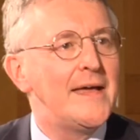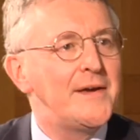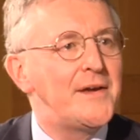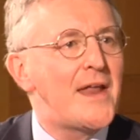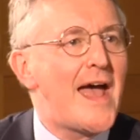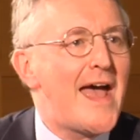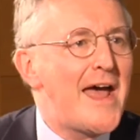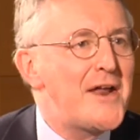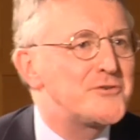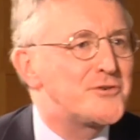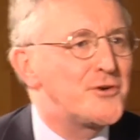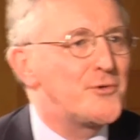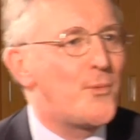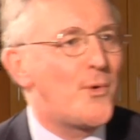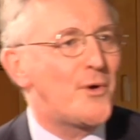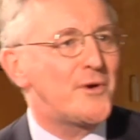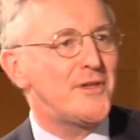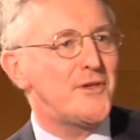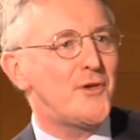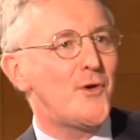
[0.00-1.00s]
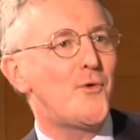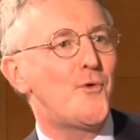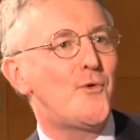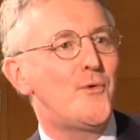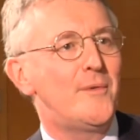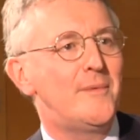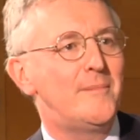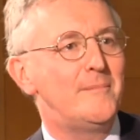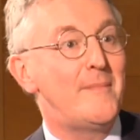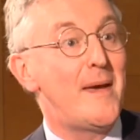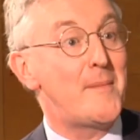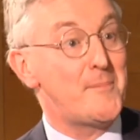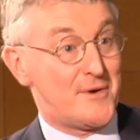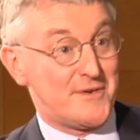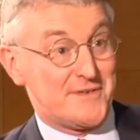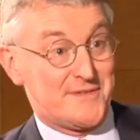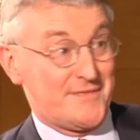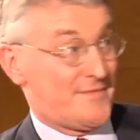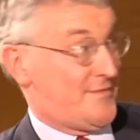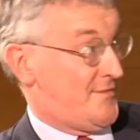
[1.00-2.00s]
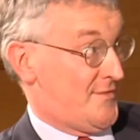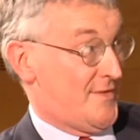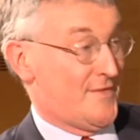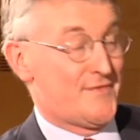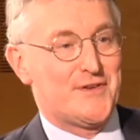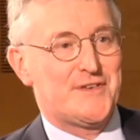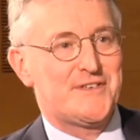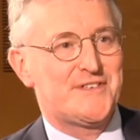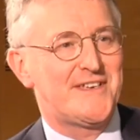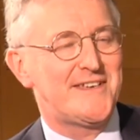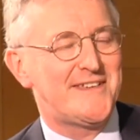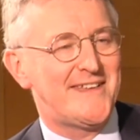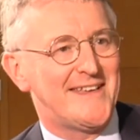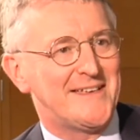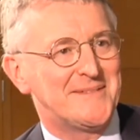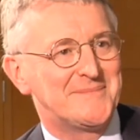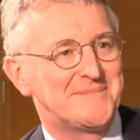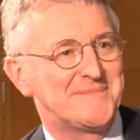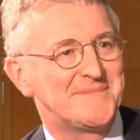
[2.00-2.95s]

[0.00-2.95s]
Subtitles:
Now, Andrew, what are your memories of the first sitting?